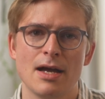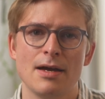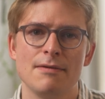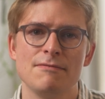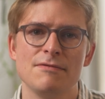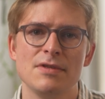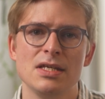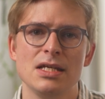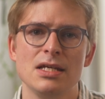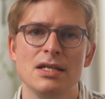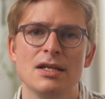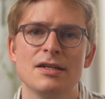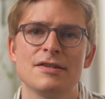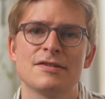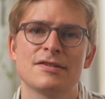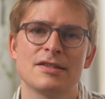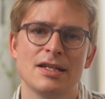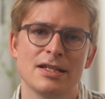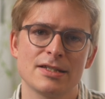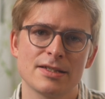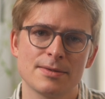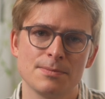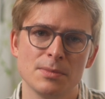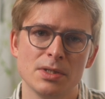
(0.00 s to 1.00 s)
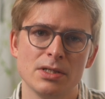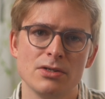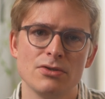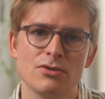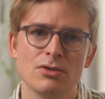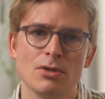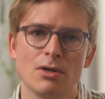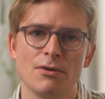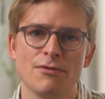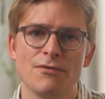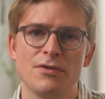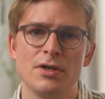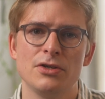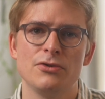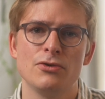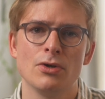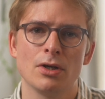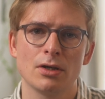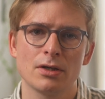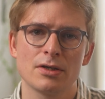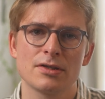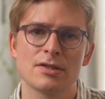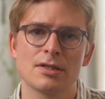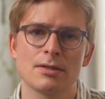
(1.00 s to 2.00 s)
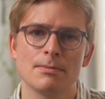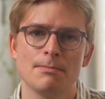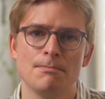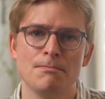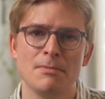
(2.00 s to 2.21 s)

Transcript: and the assessment of the drug's